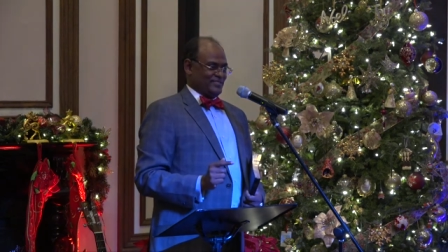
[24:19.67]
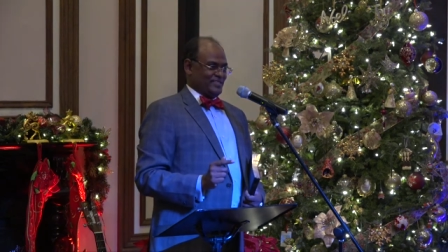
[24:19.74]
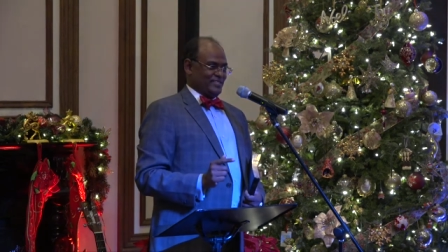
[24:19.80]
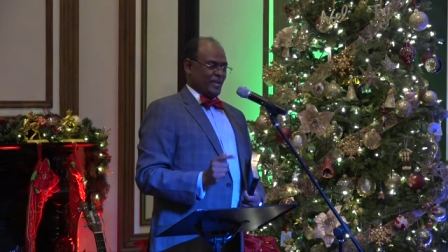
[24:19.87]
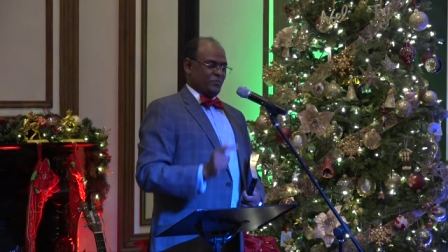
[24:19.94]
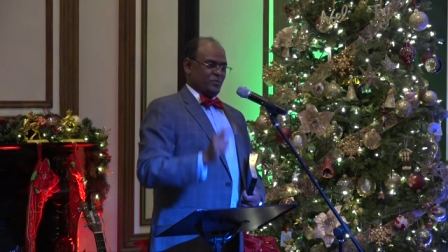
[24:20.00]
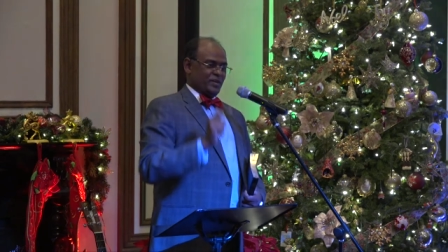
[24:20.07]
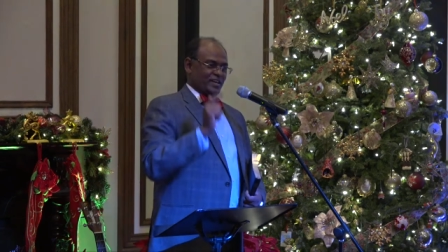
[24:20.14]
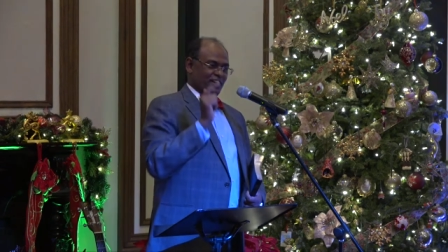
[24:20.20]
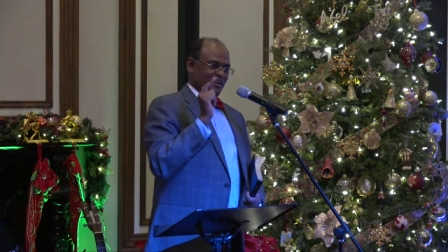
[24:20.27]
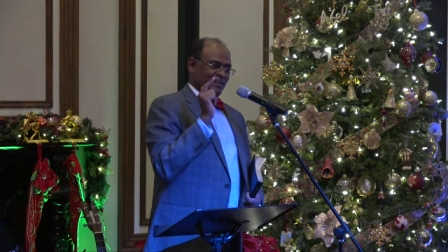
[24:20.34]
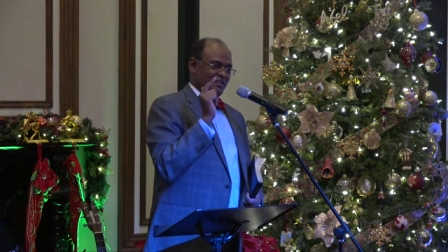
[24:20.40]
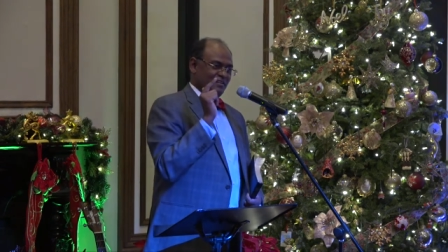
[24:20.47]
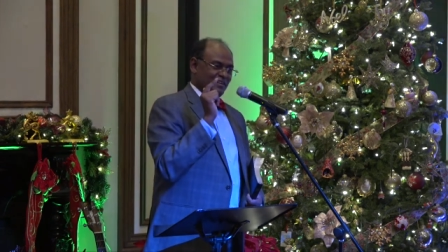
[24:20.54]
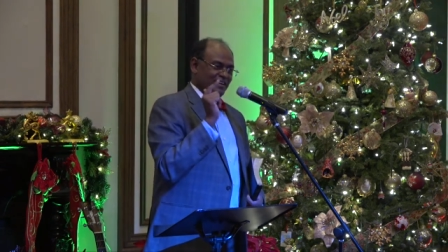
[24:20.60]
that we
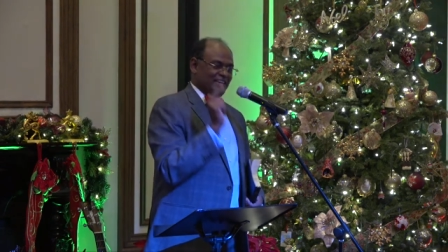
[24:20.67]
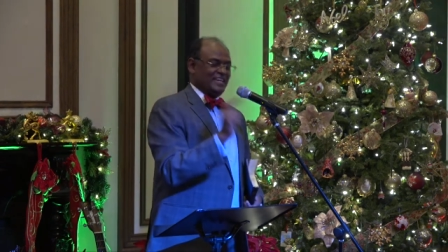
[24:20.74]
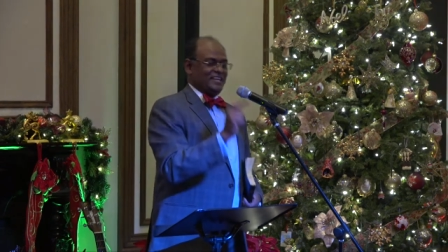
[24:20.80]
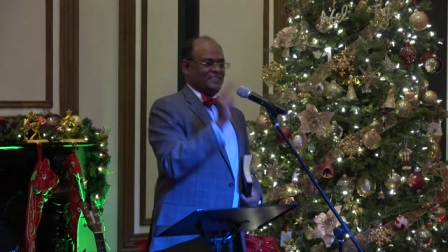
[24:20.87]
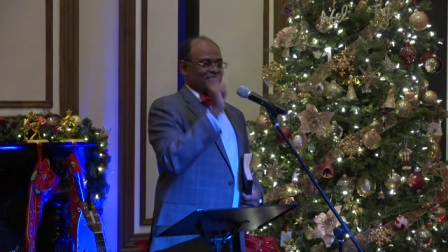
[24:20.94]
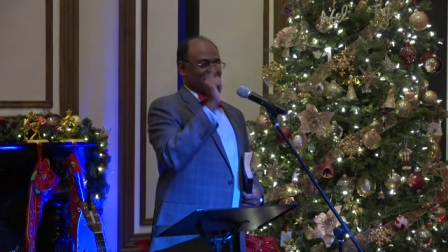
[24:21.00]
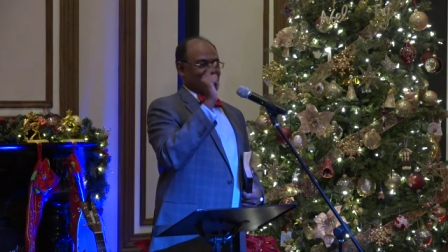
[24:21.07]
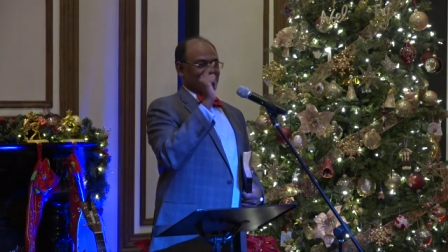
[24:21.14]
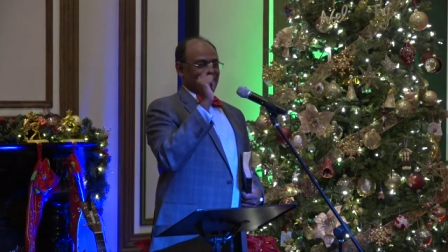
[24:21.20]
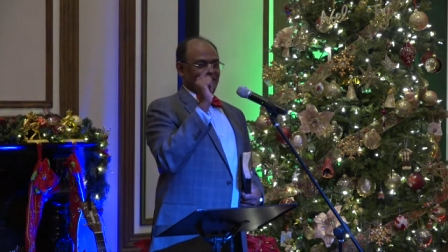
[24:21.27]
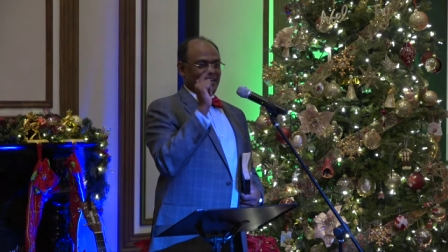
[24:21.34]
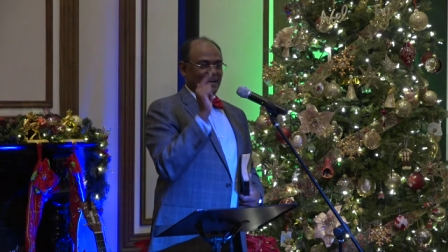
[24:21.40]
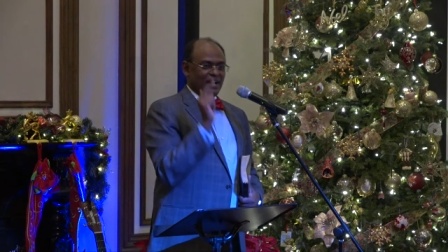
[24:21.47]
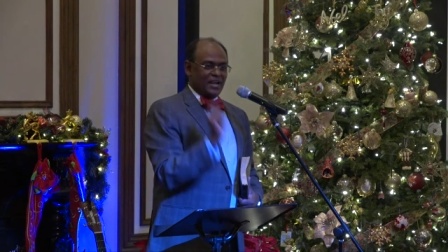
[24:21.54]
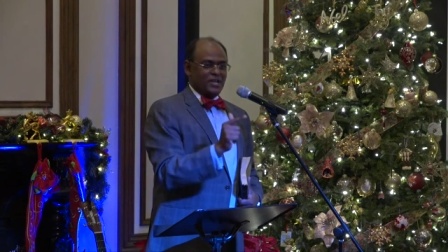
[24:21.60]
can eat
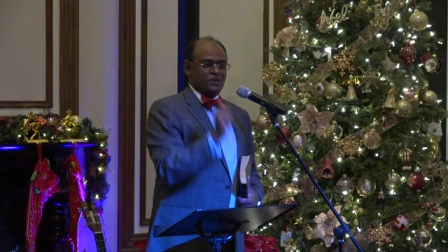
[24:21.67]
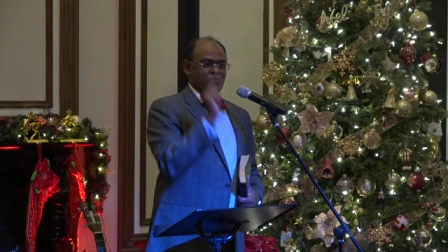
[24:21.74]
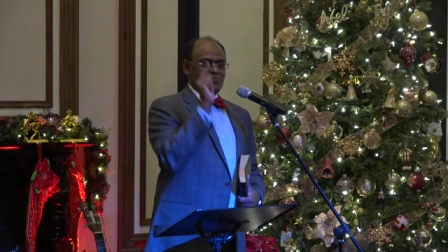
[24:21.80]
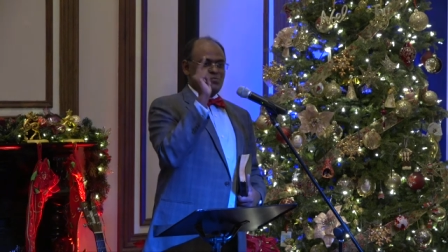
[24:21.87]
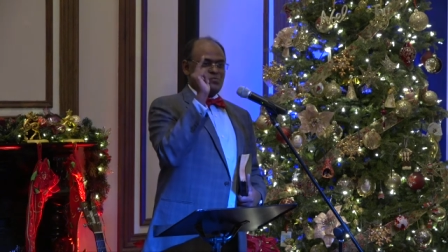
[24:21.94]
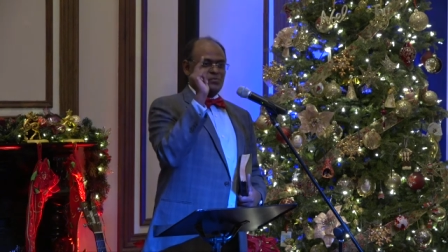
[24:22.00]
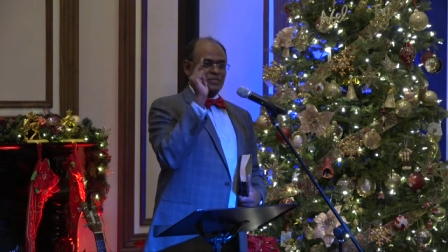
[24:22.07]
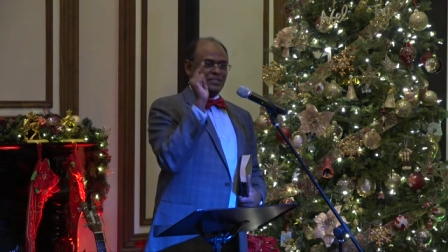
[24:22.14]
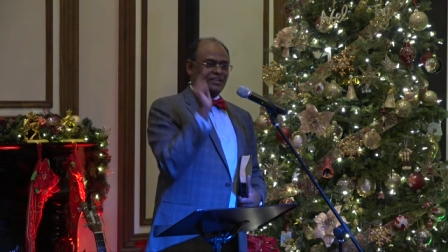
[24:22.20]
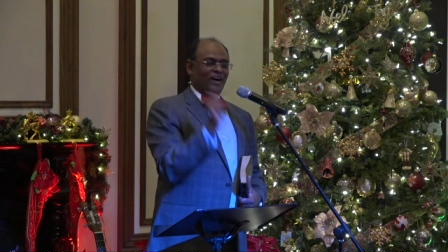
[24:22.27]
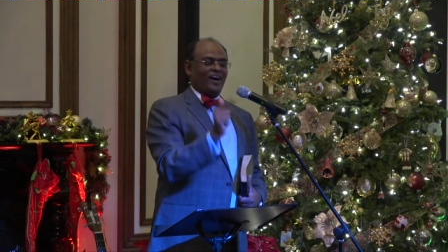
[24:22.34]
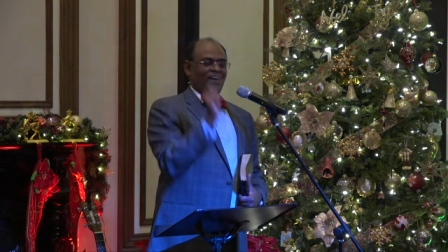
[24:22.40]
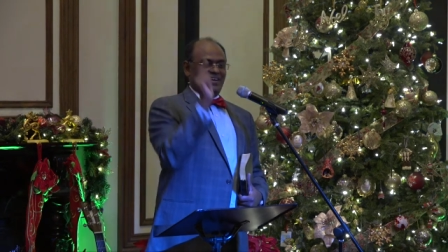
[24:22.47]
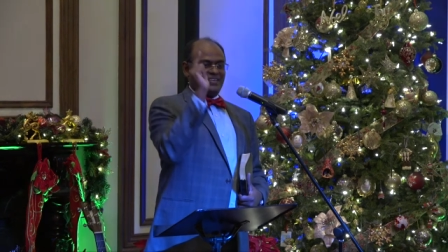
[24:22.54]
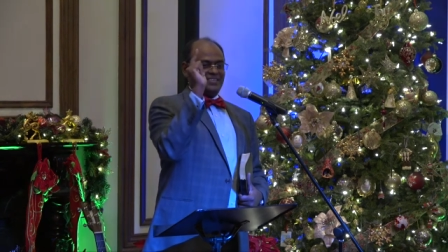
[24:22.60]
and live with
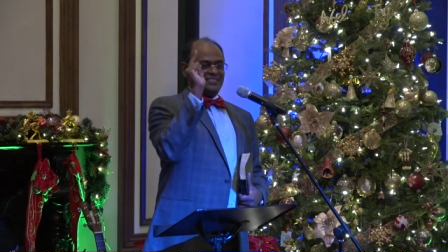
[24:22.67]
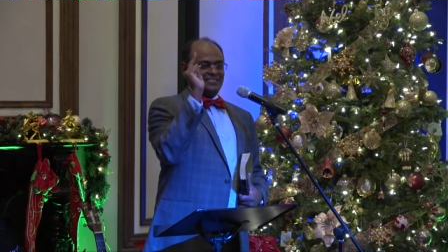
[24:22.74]
God.